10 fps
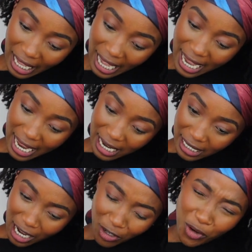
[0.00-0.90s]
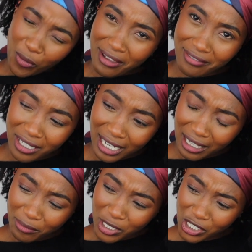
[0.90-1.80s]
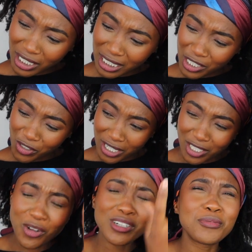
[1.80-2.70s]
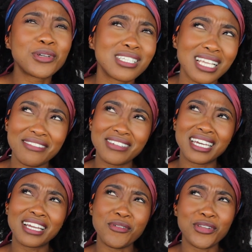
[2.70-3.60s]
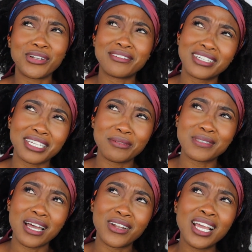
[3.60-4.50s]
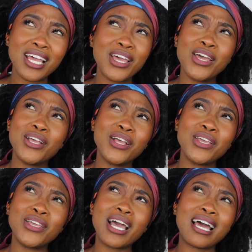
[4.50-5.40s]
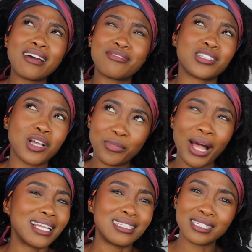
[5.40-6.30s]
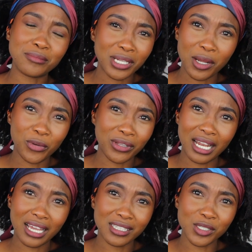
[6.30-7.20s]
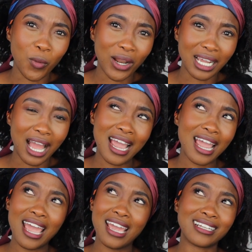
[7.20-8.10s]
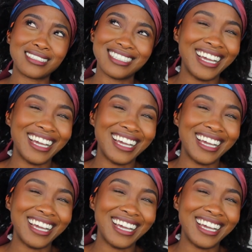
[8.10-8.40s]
And I don't know why I felt like mentioning his race. Only because I feel like when you're living in Cape Town, for example, I did meet up with like this one guy, and